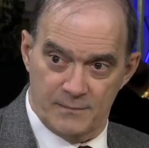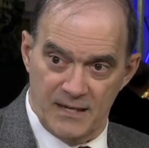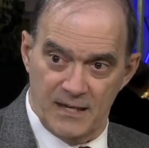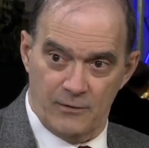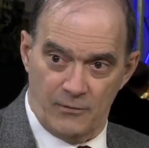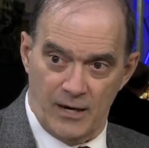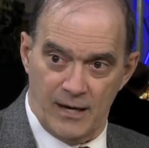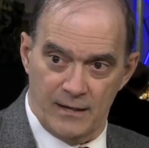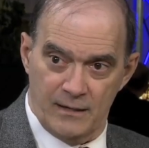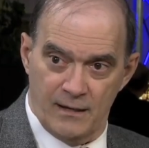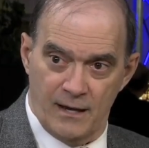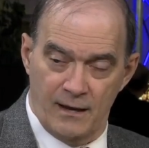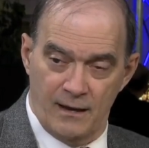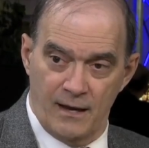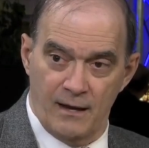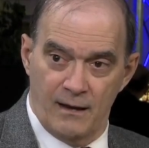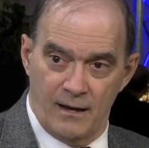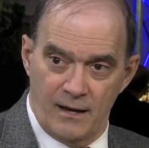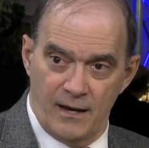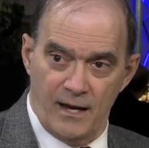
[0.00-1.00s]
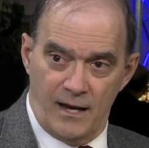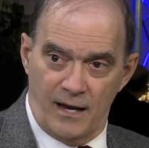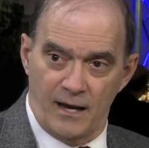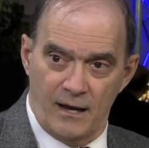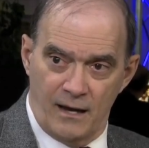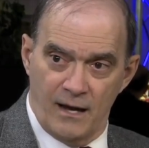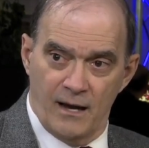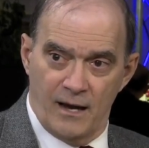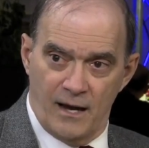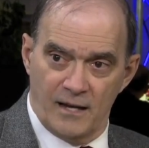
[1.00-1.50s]
Until anyway. they're somehow yeah,
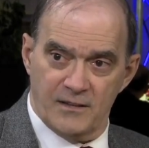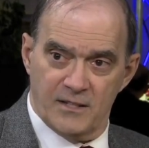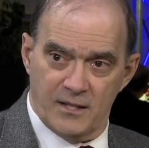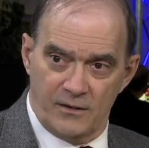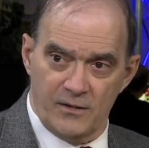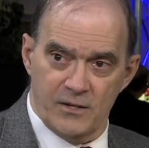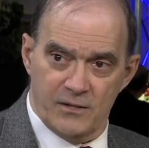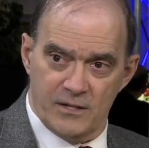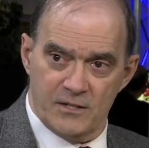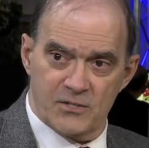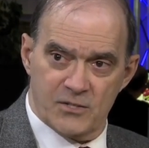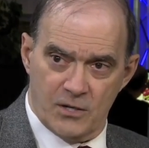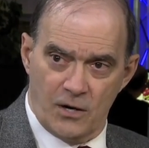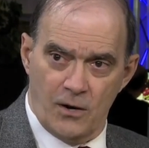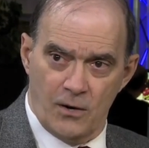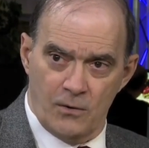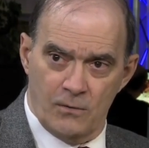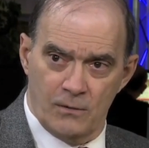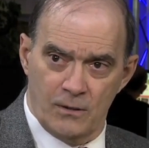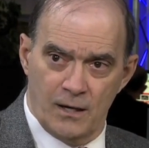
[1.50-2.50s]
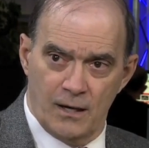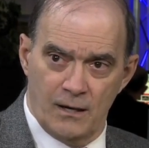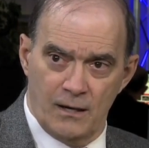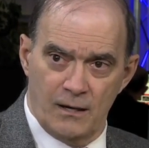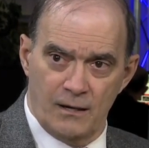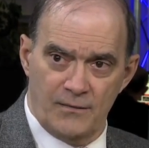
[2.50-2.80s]
connected until you can show activity.